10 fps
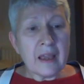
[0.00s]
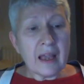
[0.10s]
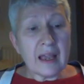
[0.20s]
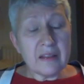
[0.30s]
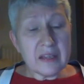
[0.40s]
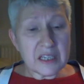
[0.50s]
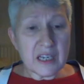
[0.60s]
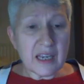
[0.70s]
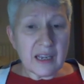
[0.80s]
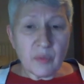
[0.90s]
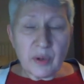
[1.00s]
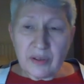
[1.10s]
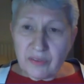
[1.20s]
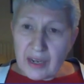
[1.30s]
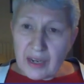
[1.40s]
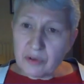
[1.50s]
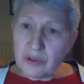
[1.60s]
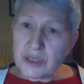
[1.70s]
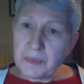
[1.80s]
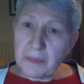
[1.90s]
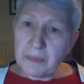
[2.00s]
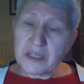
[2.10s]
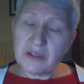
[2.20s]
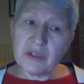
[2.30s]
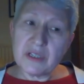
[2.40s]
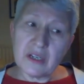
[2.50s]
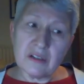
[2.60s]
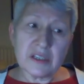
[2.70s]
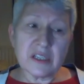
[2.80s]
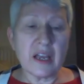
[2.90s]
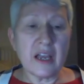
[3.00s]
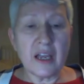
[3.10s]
And this year, we now just published the results